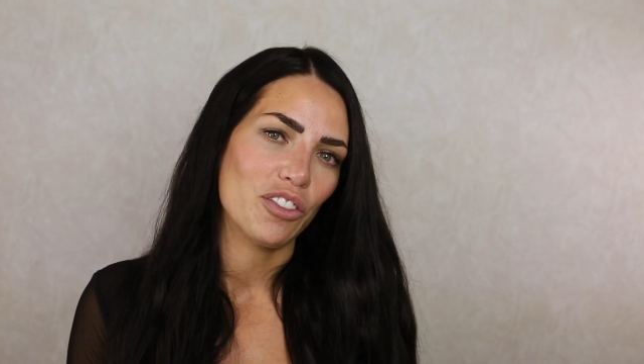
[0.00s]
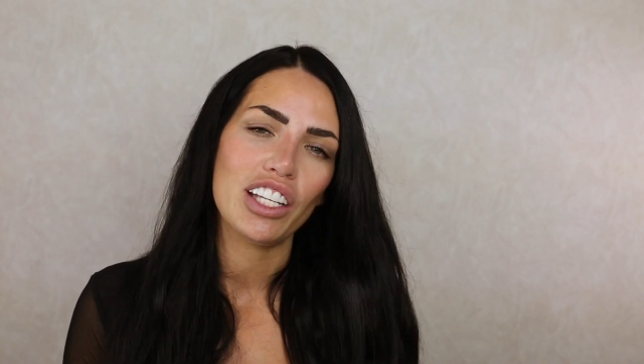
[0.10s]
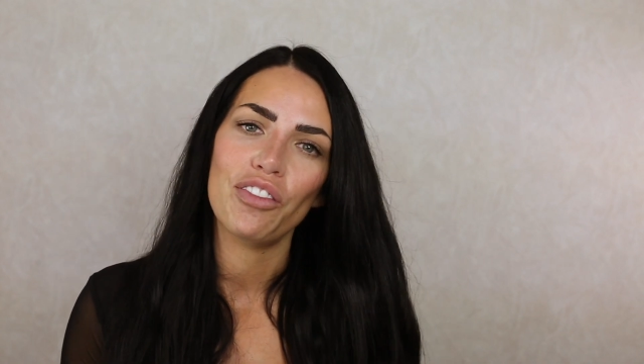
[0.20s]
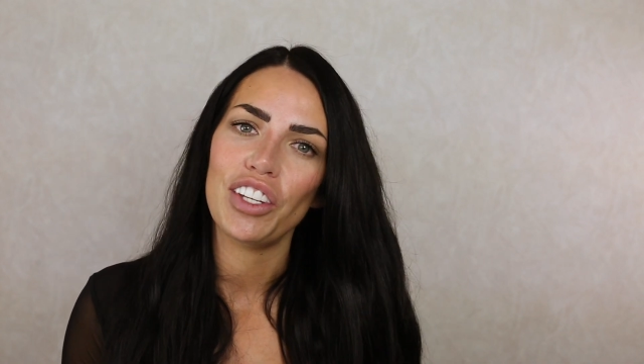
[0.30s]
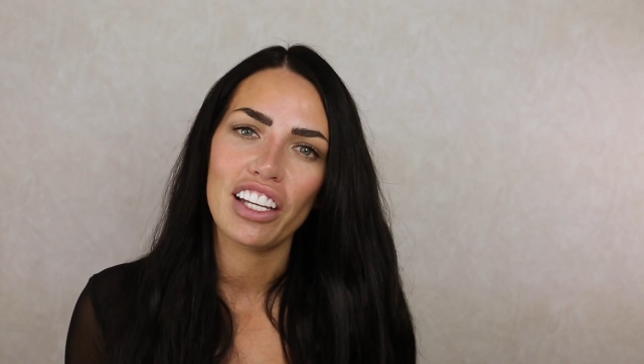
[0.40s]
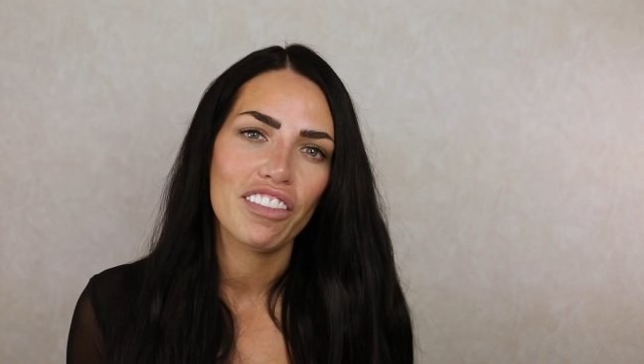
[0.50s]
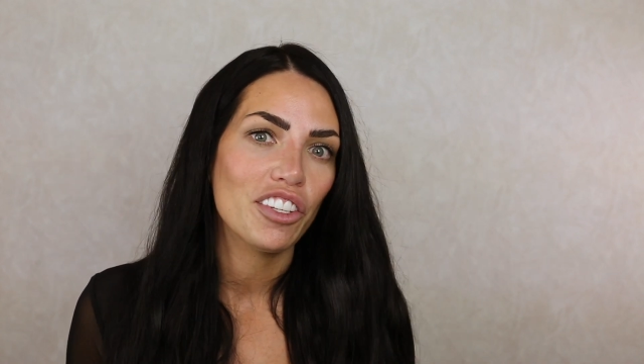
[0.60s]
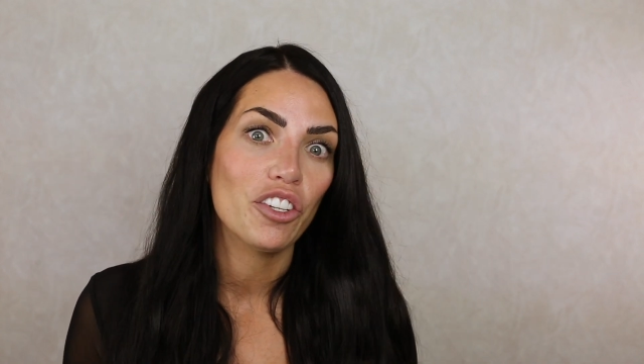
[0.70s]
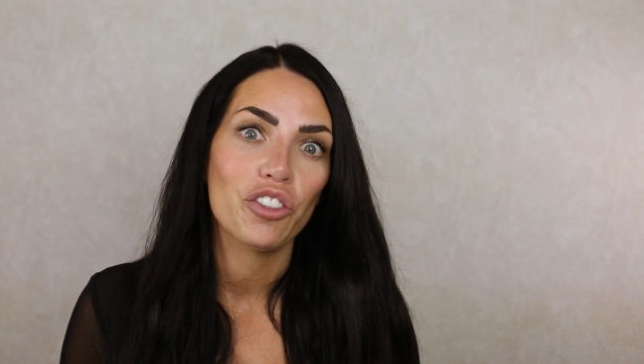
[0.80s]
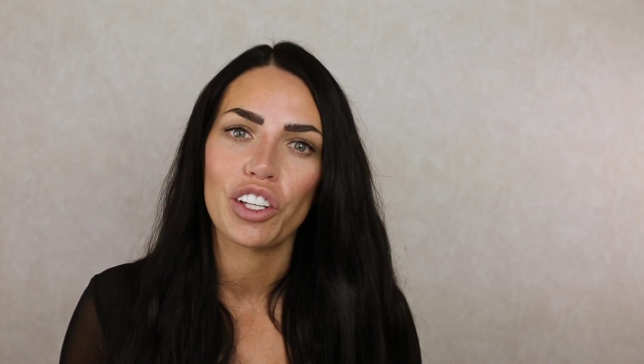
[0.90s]
We can be
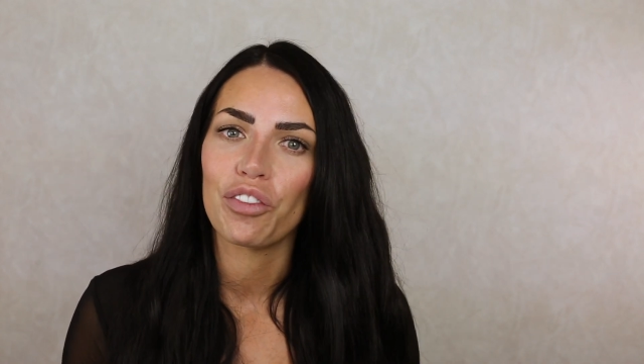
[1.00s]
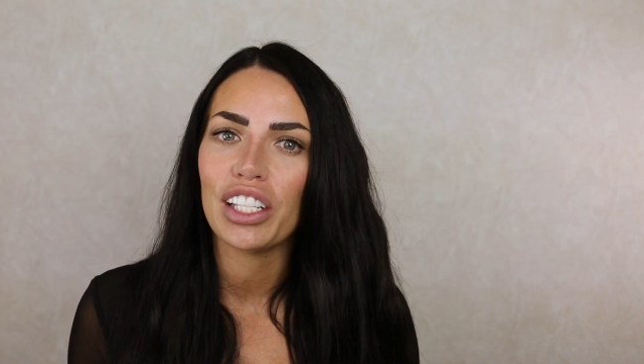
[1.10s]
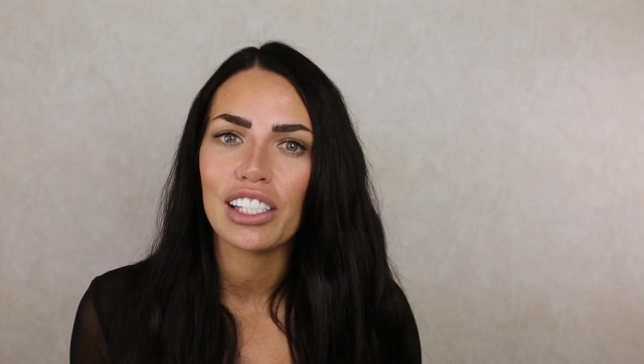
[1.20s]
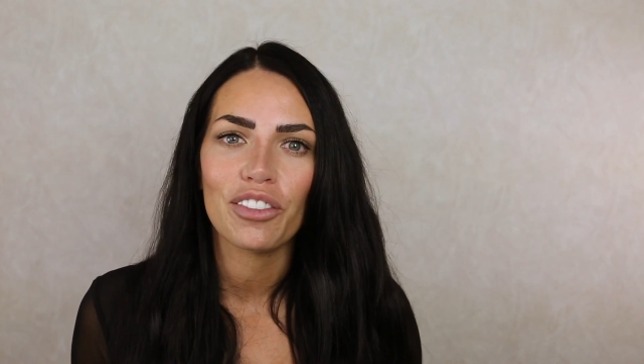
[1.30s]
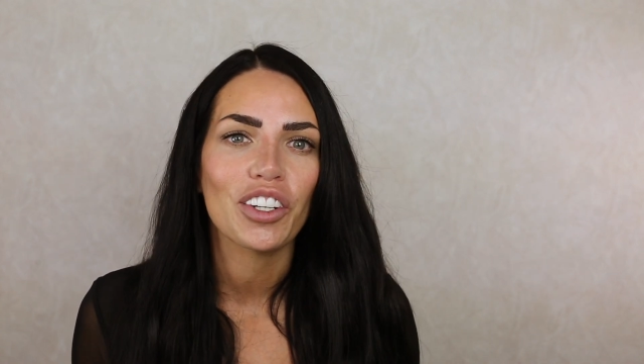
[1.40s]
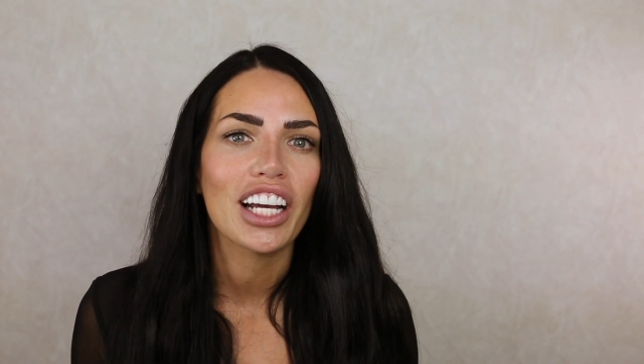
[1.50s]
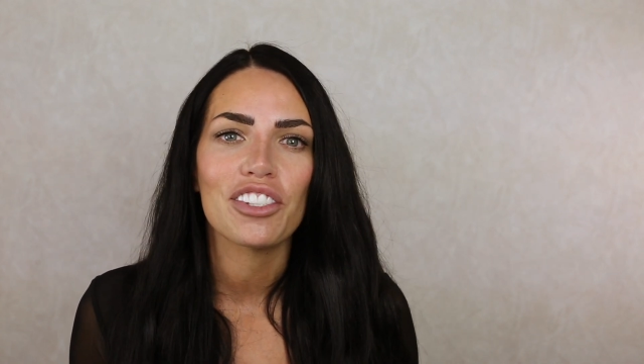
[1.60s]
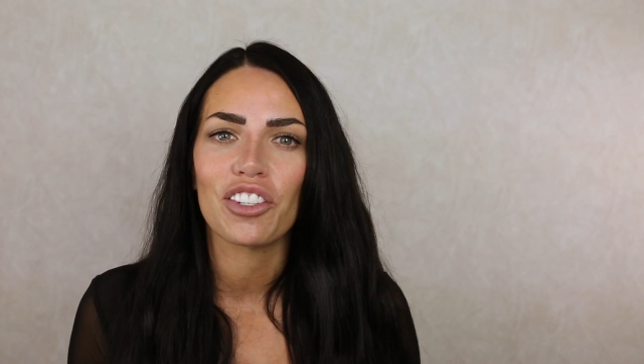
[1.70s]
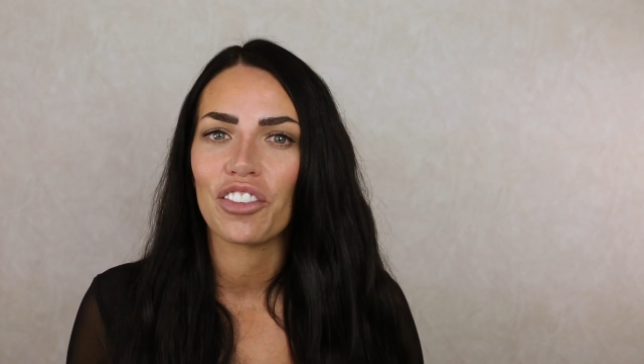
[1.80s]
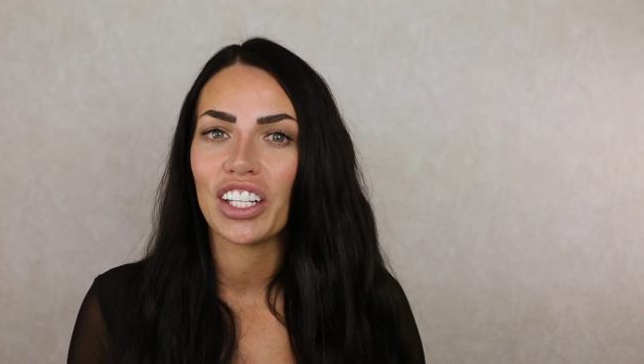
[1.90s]
confused, we can be
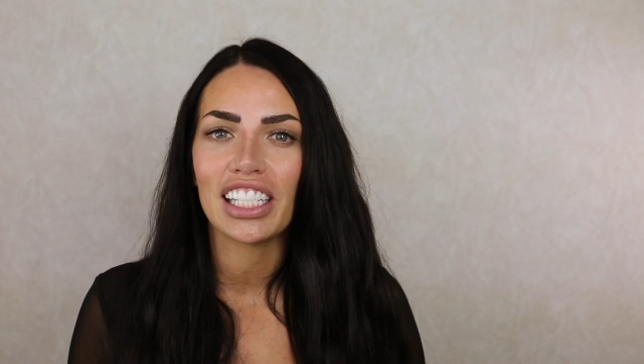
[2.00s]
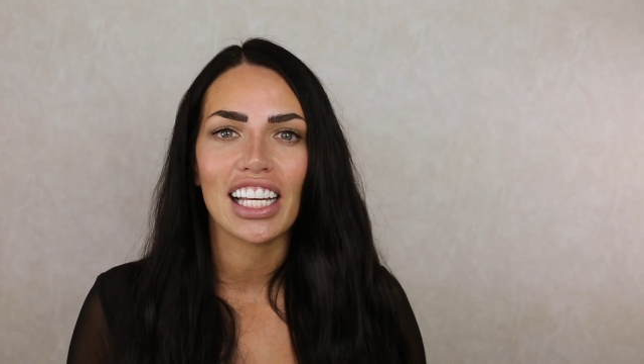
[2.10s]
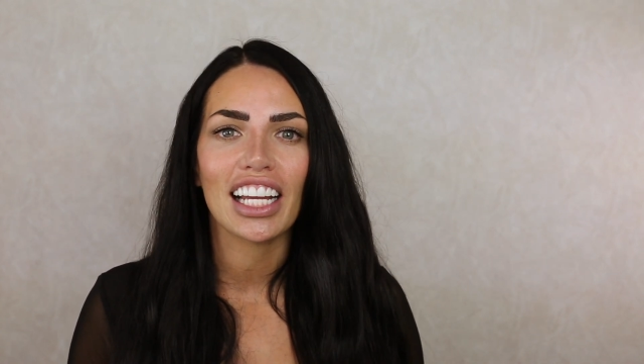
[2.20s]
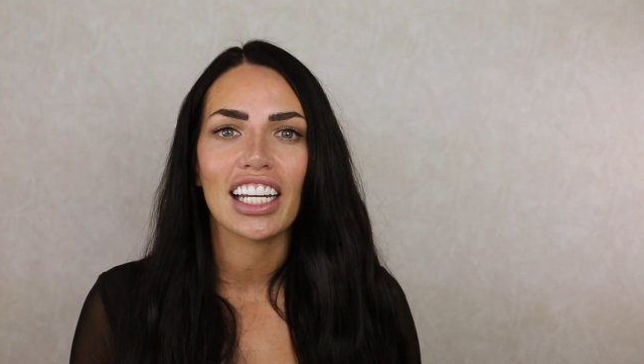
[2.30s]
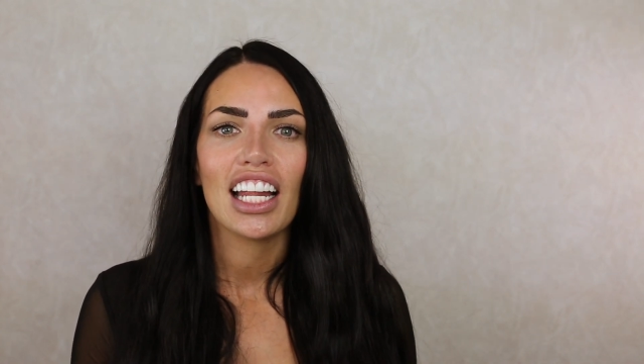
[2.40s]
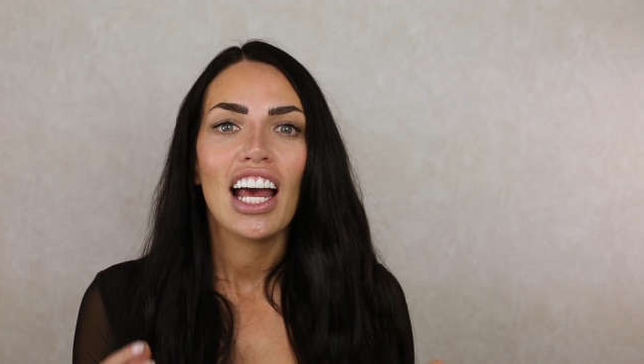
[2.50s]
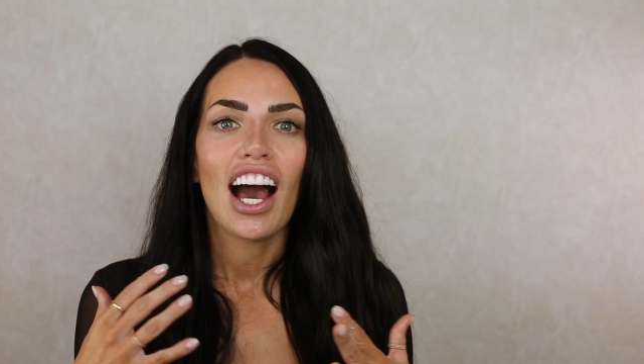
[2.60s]
surprised, we could be excited.